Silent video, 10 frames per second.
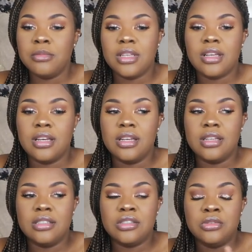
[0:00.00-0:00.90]

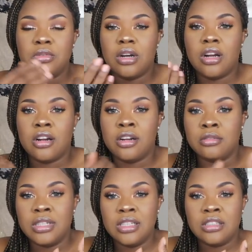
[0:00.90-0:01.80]
because you are
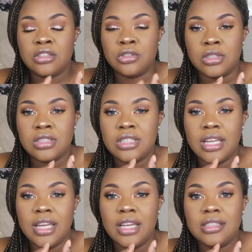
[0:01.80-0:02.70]
already in a short
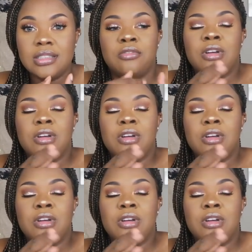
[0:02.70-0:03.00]
stage.